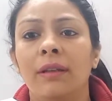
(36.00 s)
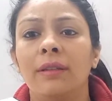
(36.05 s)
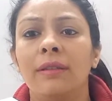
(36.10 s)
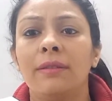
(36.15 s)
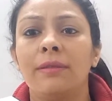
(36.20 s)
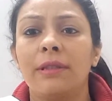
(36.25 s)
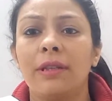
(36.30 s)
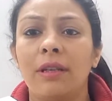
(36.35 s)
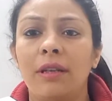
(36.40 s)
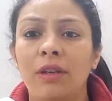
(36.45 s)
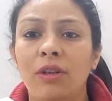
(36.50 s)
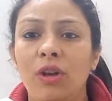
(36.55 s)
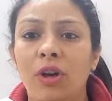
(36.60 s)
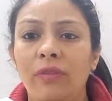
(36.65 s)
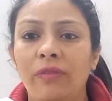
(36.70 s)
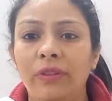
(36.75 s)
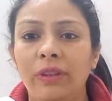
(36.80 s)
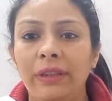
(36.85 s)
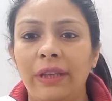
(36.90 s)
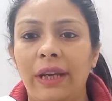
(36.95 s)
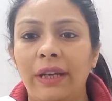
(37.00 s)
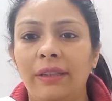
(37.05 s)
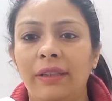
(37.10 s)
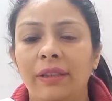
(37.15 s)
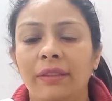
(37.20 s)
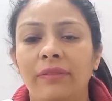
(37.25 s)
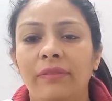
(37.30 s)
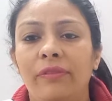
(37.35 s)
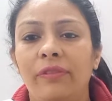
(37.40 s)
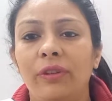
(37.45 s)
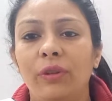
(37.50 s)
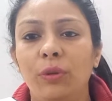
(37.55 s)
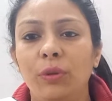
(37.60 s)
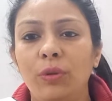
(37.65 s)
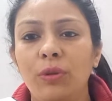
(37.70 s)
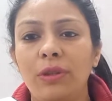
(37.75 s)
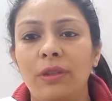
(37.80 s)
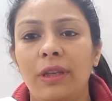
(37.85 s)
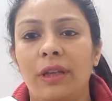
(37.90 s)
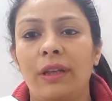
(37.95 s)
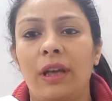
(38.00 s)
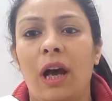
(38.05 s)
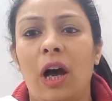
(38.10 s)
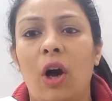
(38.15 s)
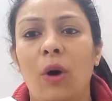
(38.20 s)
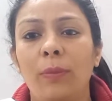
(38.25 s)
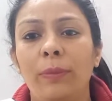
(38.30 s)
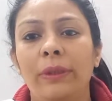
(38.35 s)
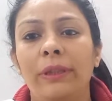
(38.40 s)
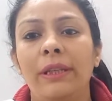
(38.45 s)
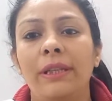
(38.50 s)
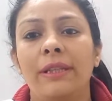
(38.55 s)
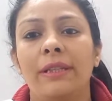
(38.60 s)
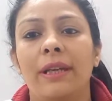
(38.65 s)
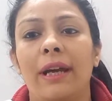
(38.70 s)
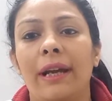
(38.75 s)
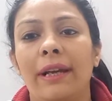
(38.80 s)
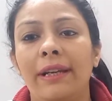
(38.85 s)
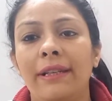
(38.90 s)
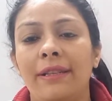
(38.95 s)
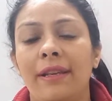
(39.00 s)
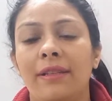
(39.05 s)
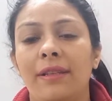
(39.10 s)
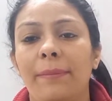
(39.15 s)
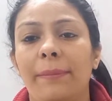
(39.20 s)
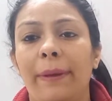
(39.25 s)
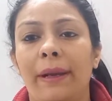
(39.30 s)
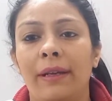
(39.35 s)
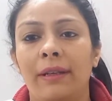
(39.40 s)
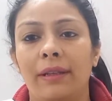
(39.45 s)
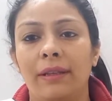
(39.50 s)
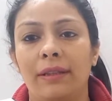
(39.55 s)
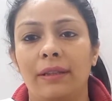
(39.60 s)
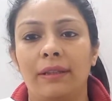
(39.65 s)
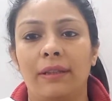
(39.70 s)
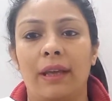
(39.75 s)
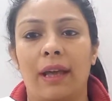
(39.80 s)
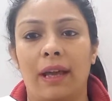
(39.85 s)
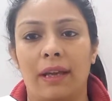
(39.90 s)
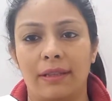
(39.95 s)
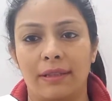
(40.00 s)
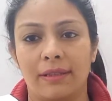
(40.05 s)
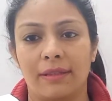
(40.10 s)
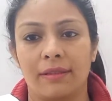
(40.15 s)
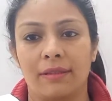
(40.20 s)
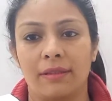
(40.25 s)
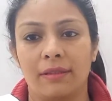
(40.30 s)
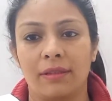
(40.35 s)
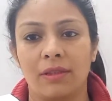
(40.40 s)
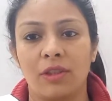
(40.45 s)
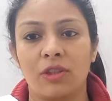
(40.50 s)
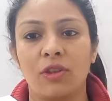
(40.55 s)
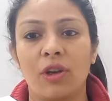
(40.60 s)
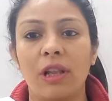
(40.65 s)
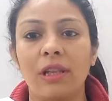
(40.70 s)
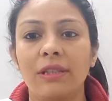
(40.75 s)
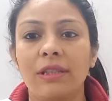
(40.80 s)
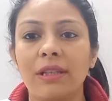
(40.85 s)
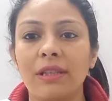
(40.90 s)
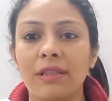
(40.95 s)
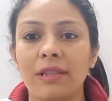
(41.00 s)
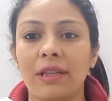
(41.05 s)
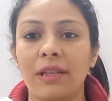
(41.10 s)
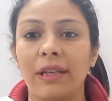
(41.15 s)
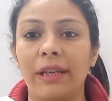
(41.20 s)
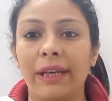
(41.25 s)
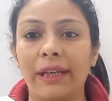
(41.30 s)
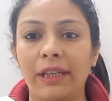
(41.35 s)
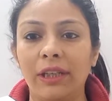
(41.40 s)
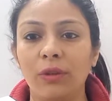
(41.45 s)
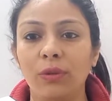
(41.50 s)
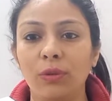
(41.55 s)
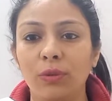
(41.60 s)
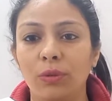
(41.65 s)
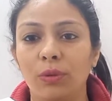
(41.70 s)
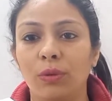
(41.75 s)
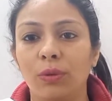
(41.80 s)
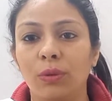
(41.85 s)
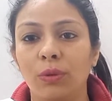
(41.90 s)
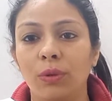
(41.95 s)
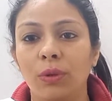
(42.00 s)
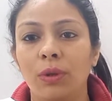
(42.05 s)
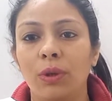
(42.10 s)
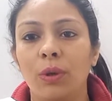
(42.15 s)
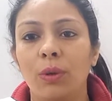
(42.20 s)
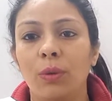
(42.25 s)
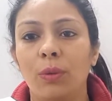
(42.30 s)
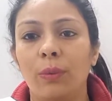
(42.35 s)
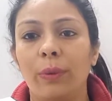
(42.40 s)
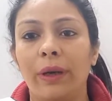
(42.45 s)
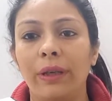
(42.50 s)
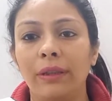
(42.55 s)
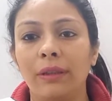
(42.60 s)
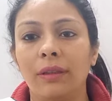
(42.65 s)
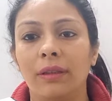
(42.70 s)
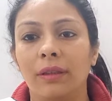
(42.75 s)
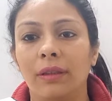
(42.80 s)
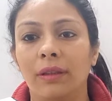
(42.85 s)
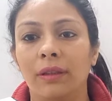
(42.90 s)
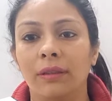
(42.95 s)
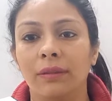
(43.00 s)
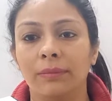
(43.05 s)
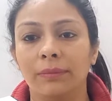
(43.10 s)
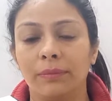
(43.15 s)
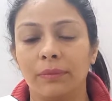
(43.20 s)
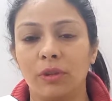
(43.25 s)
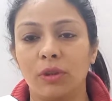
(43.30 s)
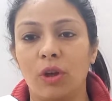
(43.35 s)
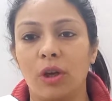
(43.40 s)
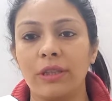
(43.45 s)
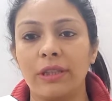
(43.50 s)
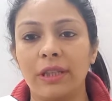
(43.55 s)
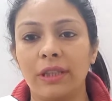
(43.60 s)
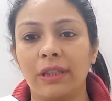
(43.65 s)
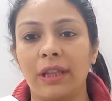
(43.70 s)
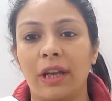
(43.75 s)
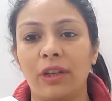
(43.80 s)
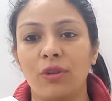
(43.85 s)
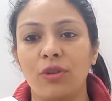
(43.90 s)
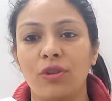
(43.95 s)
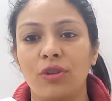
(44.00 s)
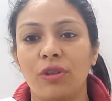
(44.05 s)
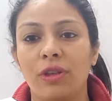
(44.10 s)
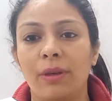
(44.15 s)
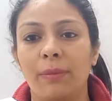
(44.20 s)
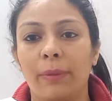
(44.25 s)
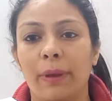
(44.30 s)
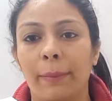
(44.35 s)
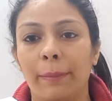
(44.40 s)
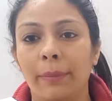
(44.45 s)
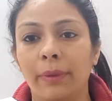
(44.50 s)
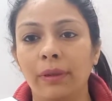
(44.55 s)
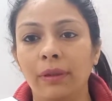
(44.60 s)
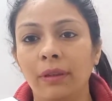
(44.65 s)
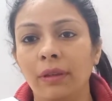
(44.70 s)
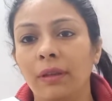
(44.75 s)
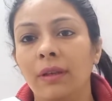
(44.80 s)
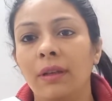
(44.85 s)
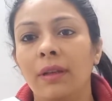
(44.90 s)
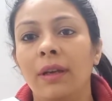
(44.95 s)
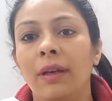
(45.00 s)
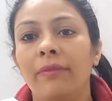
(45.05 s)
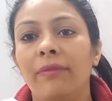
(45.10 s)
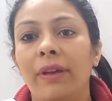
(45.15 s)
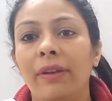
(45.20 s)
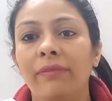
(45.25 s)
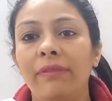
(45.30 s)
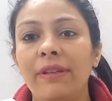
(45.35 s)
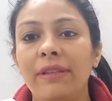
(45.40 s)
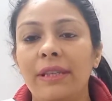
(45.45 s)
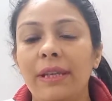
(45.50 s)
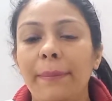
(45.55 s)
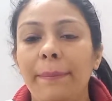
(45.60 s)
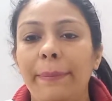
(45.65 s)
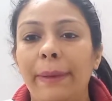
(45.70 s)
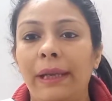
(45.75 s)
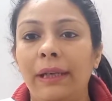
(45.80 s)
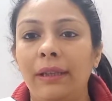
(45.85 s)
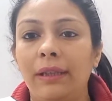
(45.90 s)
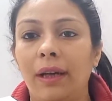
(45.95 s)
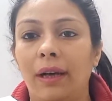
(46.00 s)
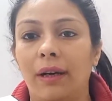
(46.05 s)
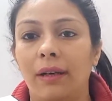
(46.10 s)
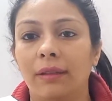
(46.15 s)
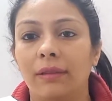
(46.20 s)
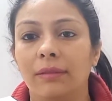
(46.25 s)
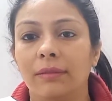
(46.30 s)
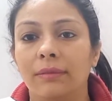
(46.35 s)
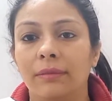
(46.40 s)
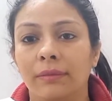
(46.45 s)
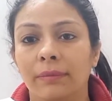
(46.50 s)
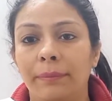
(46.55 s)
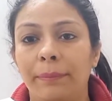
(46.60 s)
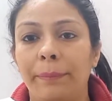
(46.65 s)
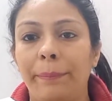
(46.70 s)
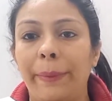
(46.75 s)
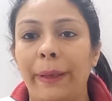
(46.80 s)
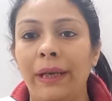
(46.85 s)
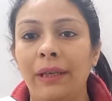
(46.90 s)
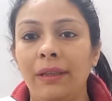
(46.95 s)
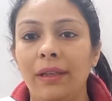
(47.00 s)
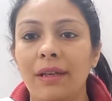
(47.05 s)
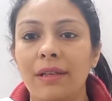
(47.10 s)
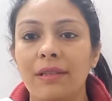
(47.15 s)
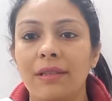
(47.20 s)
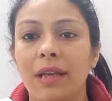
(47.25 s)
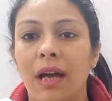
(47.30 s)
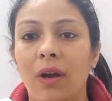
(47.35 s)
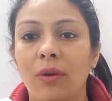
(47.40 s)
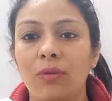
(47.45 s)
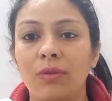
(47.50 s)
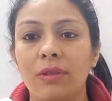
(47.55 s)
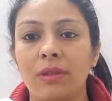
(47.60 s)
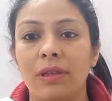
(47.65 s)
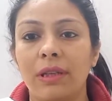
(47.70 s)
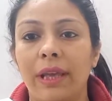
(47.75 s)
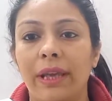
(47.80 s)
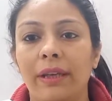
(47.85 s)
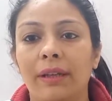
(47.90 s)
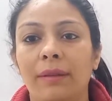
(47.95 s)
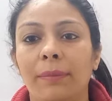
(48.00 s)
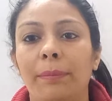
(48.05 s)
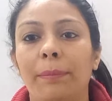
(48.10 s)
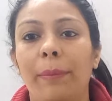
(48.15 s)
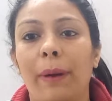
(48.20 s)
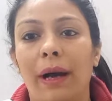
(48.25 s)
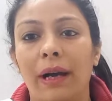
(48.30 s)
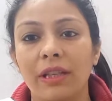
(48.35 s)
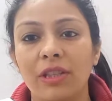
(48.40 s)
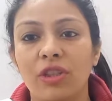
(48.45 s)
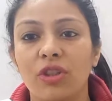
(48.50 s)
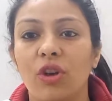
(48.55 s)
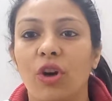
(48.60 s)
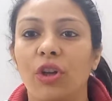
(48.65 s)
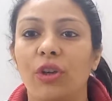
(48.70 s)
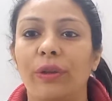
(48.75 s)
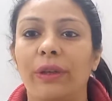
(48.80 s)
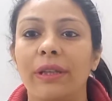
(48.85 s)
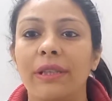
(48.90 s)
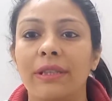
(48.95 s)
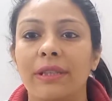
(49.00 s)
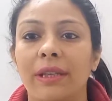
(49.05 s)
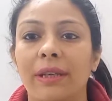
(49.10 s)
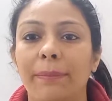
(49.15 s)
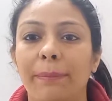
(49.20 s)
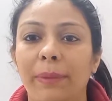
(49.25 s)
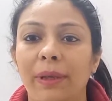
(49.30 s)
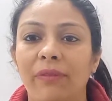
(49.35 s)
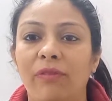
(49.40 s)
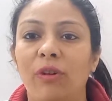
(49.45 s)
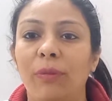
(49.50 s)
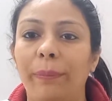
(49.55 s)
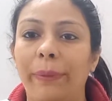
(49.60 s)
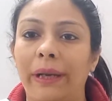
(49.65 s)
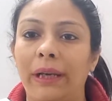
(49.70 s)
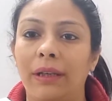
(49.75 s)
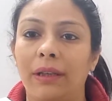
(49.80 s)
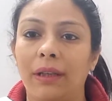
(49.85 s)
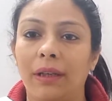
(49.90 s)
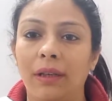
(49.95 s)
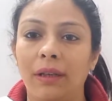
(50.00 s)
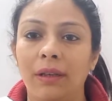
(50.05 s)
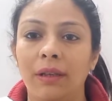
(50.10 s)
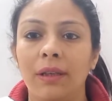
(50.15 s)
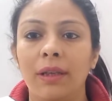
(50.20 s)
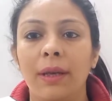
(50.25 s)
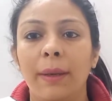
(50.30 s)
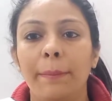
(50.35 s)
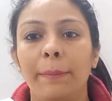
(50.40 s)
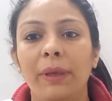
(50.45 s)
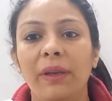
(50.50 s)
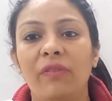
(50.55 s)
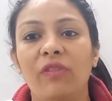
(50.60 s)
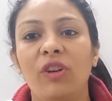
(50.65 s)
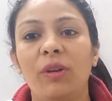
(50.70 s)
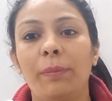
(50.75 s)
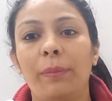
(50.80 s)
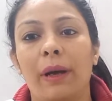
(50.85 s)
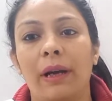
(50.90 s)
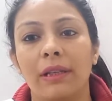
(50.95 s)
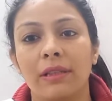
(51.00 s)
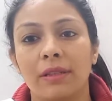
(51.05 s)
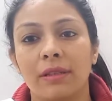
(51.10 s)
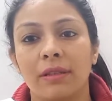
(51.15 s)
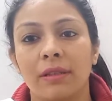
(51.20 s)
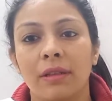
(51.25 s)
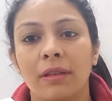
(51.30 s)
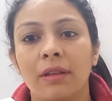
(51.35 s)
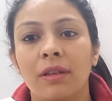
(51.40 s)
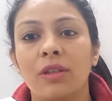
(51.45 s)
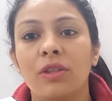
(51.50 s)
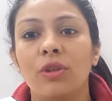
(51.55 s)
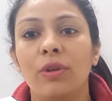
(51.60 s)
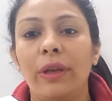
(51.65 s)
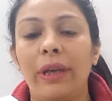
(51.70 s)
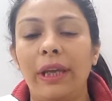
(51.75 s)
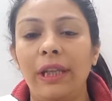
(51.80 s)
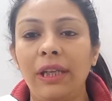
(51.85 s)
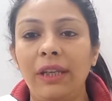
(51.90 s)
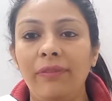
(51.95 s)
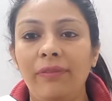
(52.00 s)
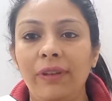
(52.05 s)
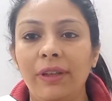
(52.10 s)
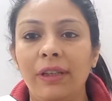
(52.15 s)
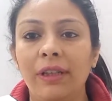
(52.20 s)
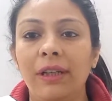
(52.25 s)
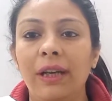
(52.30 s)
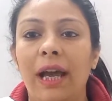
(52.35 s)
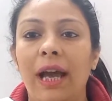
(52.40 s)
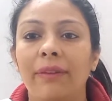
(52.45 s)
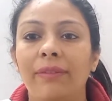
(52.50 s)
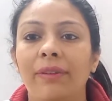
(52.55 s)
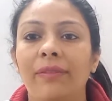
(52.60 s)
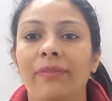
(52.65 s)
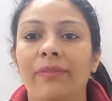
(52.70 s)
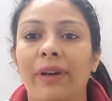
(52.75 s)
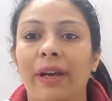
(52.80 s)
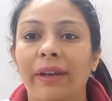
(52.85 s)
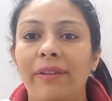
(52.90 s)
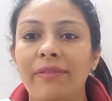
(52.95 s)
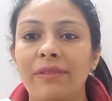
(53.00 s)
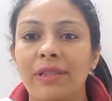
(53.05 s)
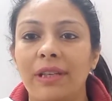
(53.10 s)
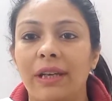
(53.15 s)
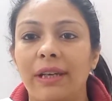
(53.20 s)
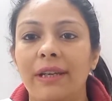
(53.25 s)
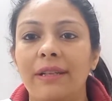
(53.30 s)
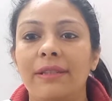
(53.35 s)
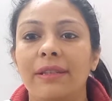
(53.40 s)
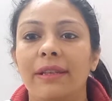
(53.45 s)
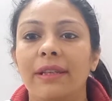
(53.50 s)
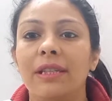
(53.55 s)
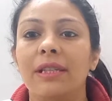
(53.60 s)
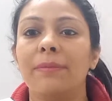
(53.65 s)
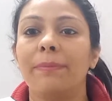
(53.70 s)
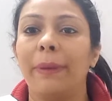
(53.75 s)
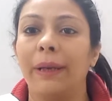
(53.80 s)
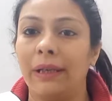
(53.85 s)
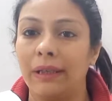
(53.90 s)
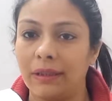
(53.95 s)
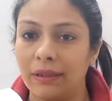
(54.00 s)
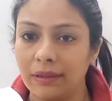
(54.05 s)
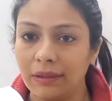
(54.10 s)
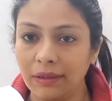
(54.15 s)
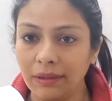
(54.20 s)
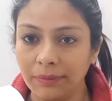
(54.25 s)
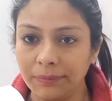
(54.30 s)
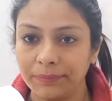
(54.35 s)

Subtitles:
children often get confused that how many sides does a pentagon has. So I'll just let you know one logic that you should remember. When we say penta sounds like panch, or you can say P for penta, P for panch. So any figure having 5 sides is pentagon.